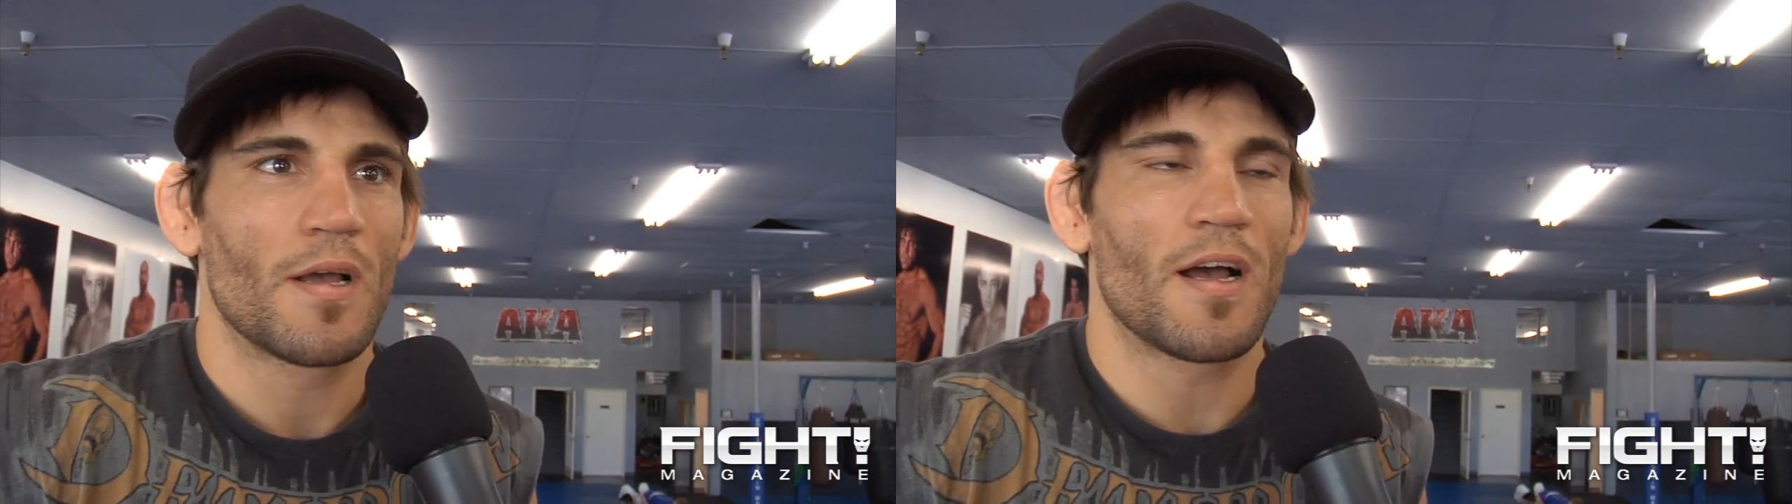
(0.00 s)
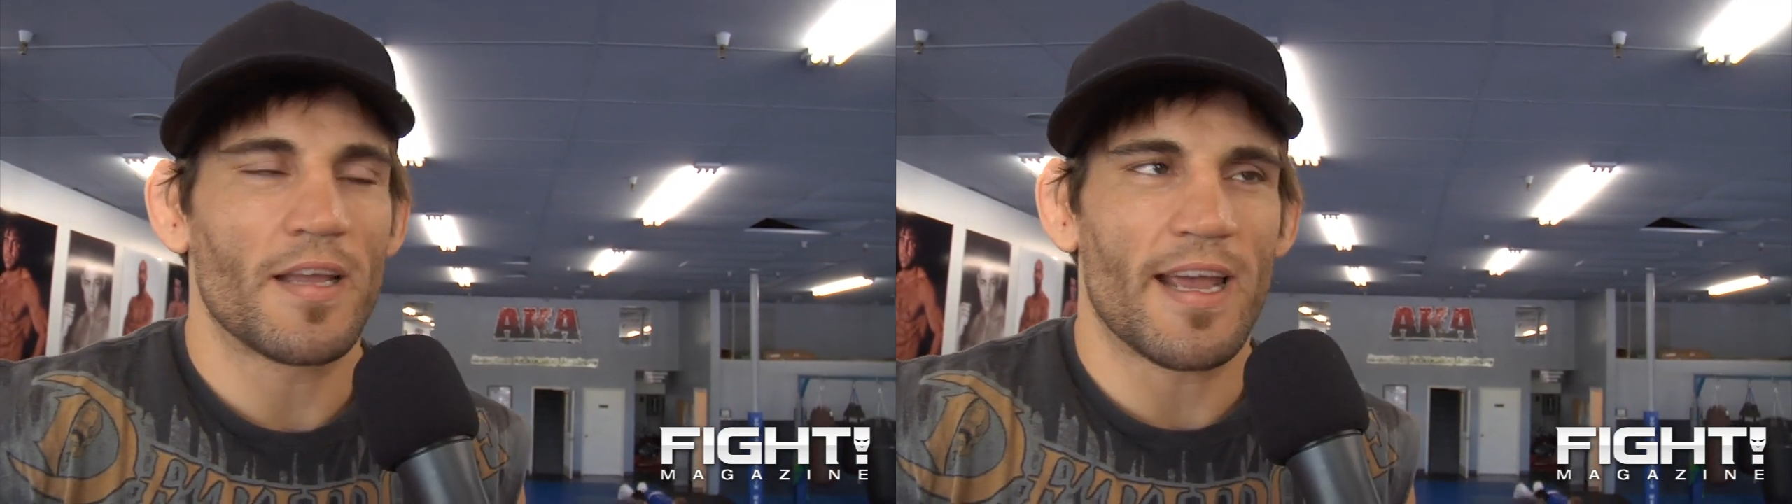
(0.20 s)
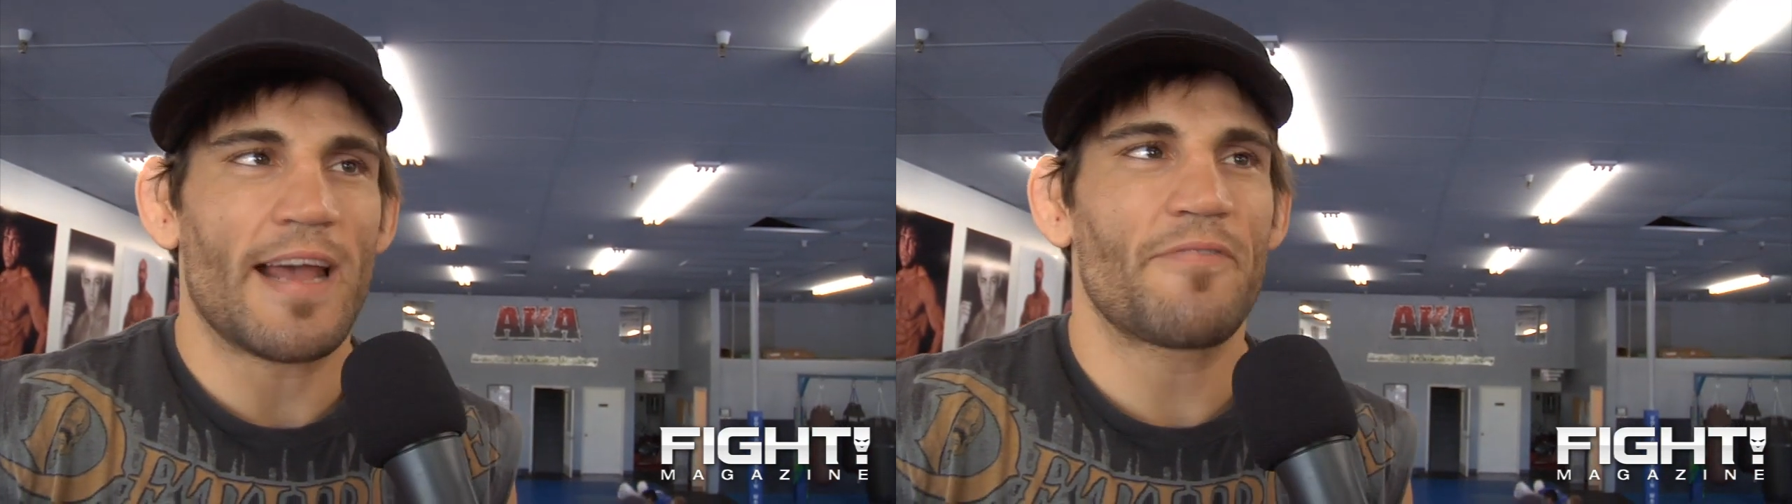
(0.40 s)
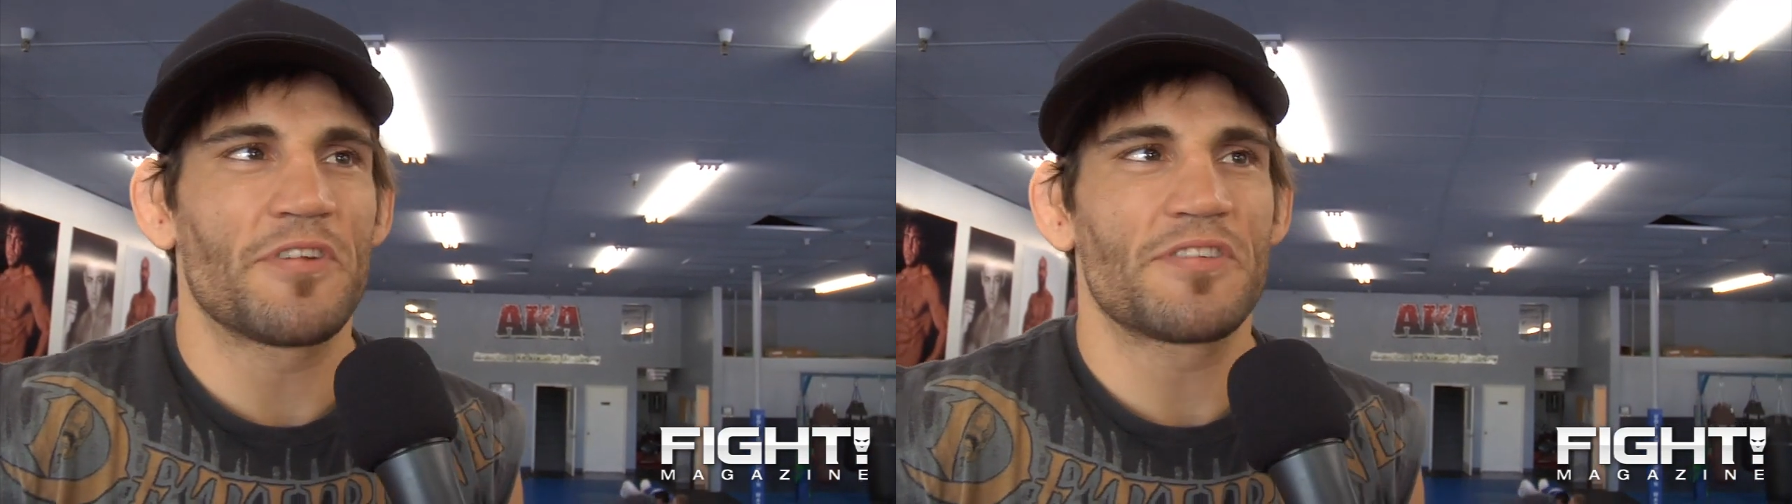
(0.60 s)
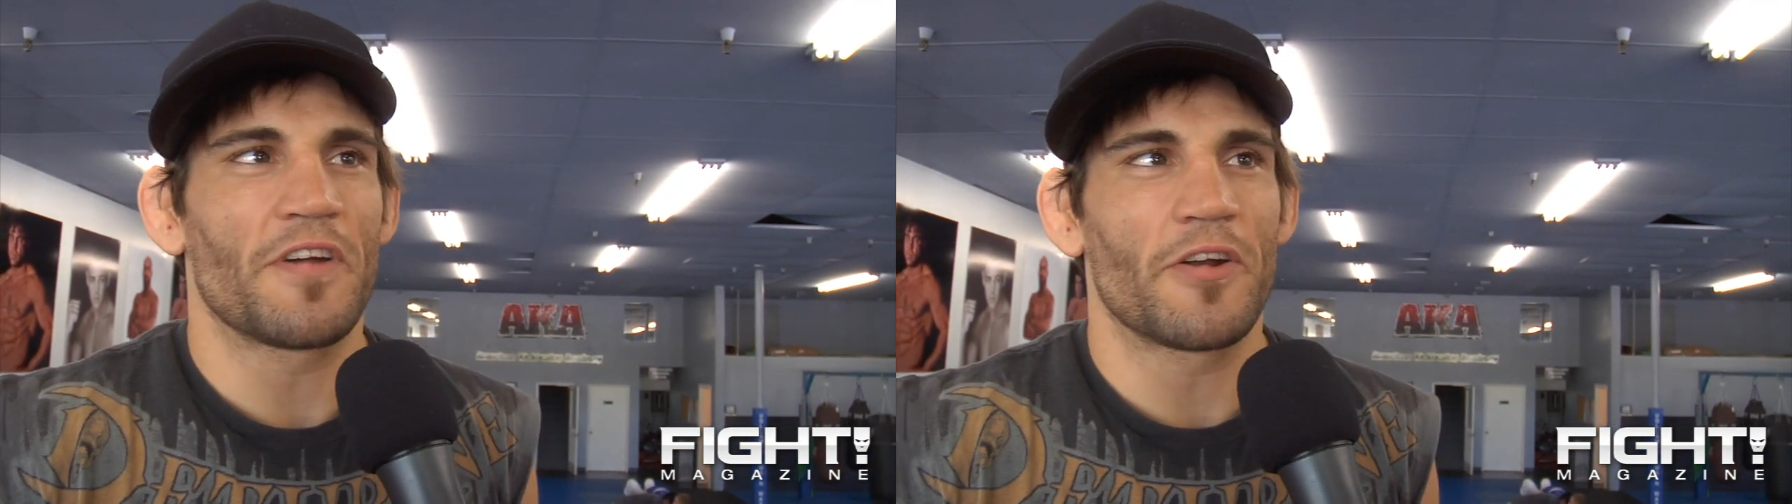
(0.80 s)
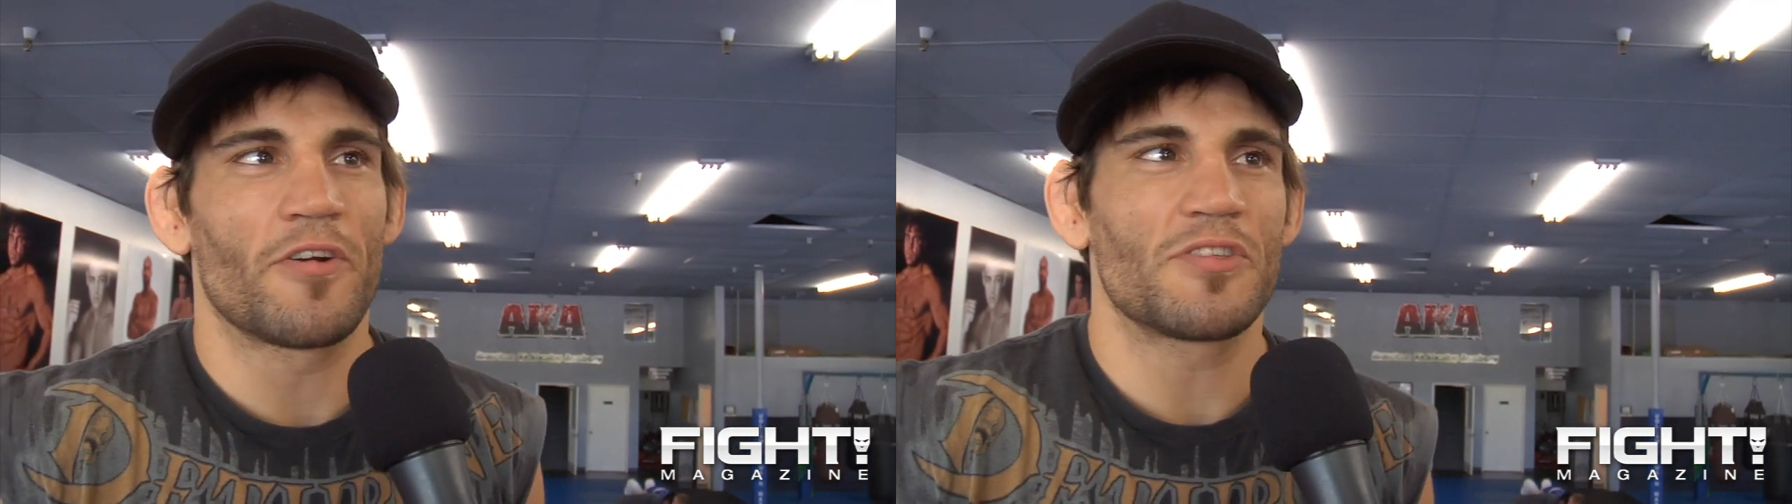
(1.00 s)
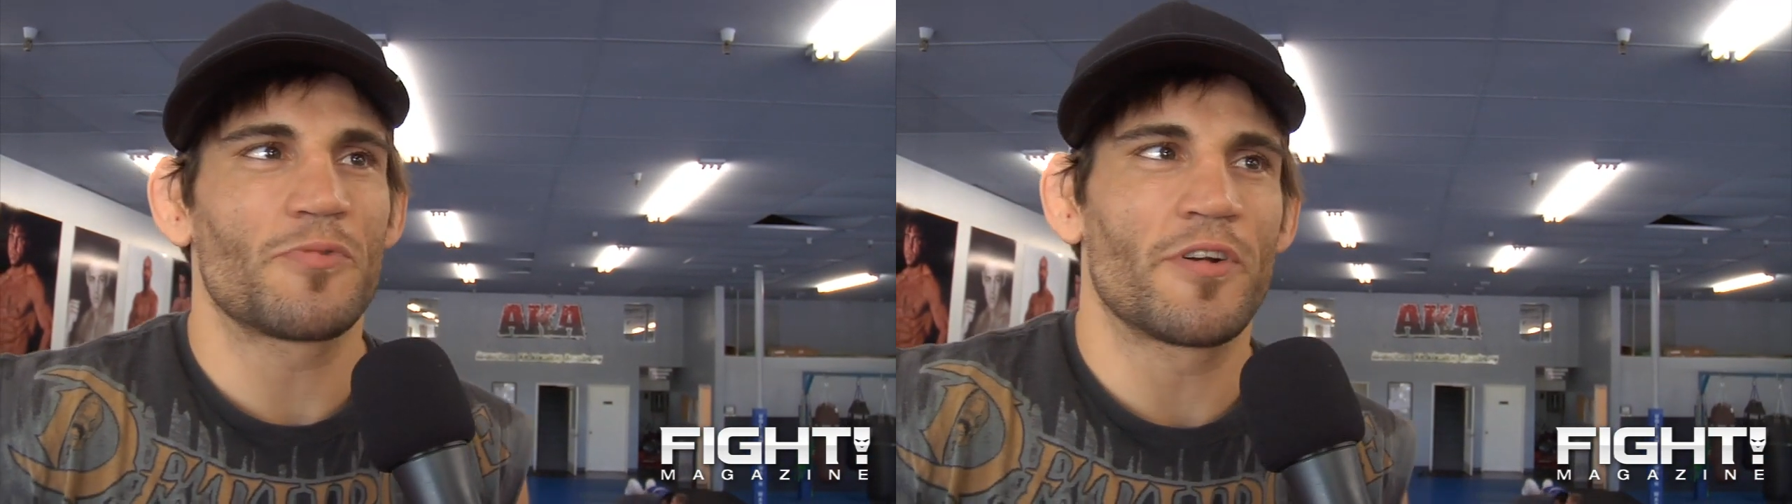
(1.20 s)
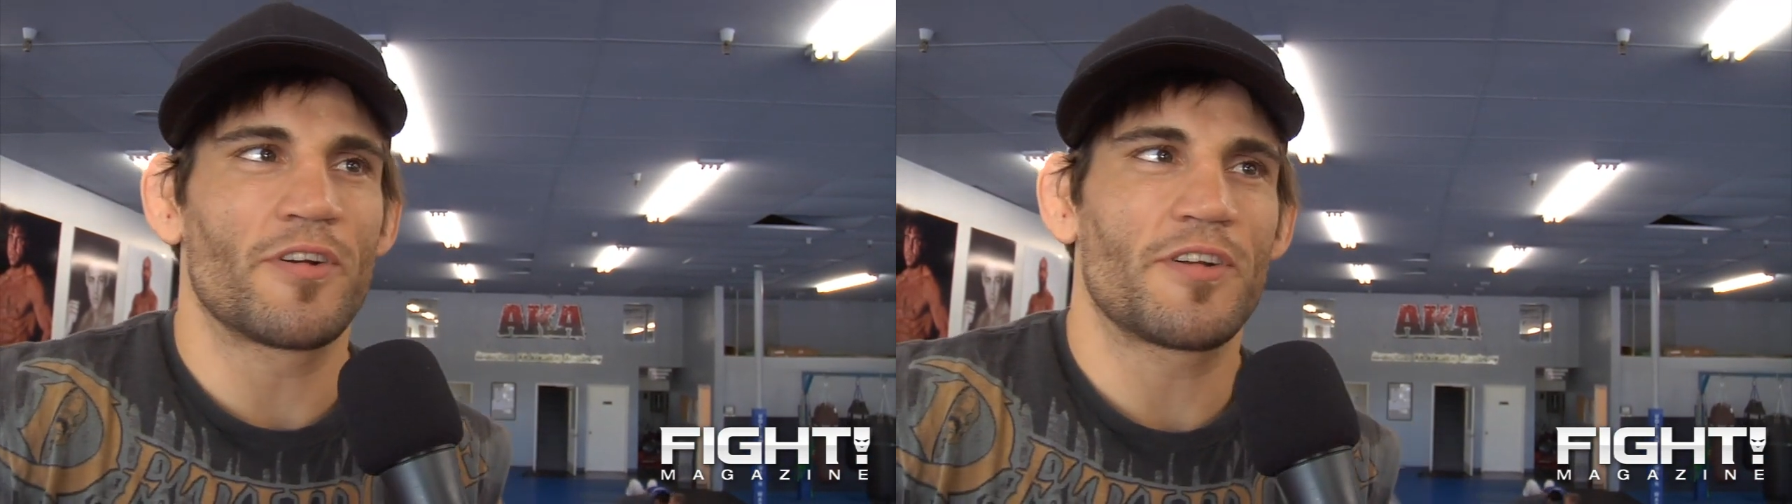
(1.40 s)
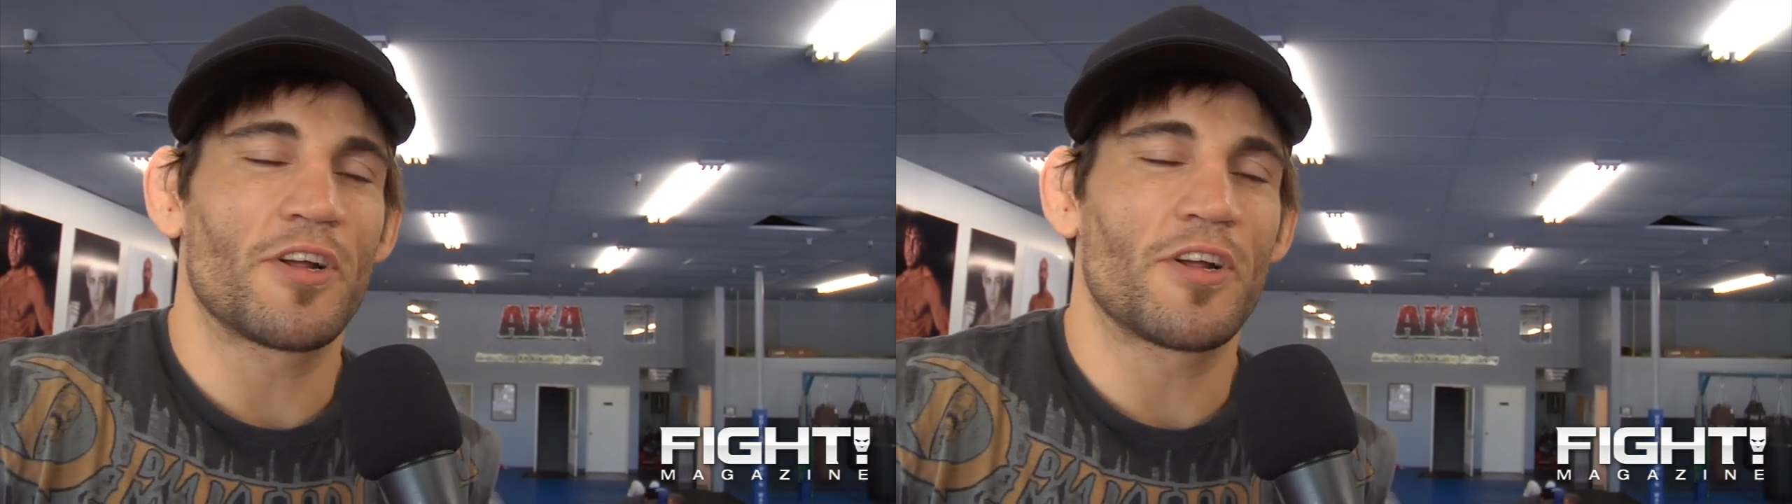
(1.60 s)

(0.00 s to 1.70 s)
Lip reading: At Fitch Fighter on Twitter.